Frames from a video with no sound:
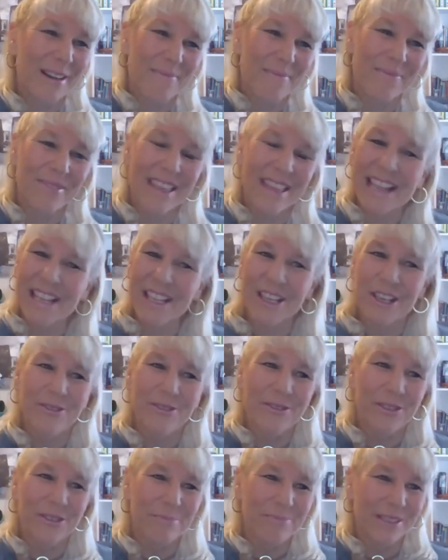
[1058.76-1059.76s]
thank you
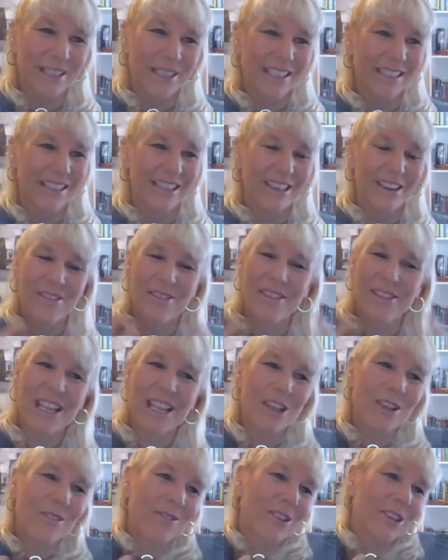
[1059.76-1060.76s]
for being here, and thank
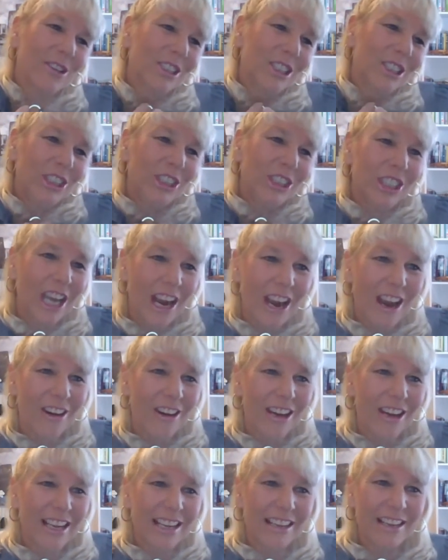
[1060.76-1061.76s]
you for
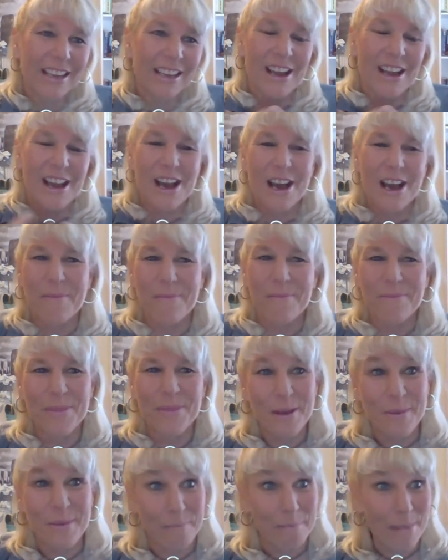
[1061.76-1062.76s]
sharing
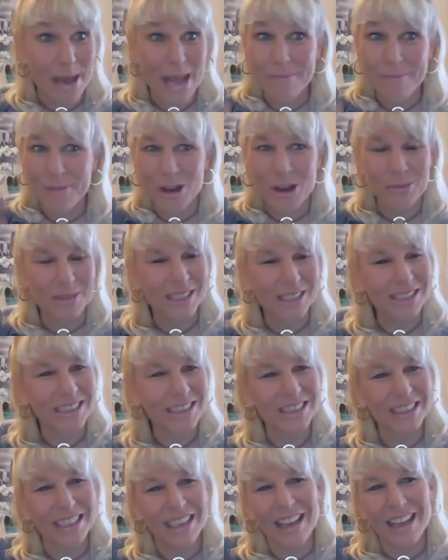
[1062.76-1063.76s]
my
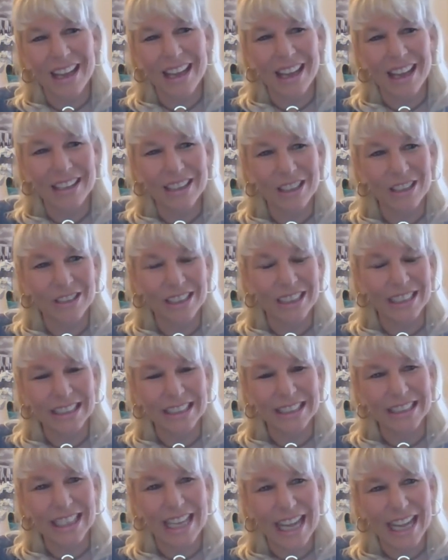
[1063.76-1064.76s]
moments, little
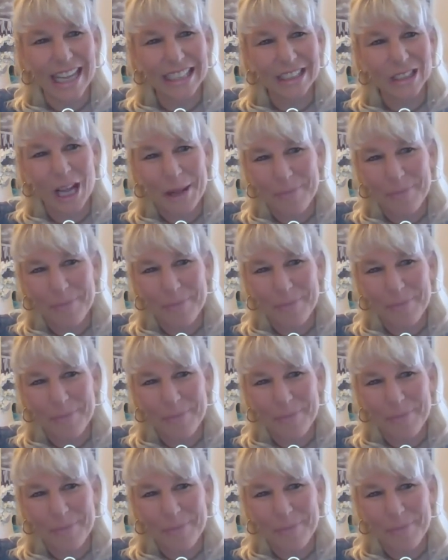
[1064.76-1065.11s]
insights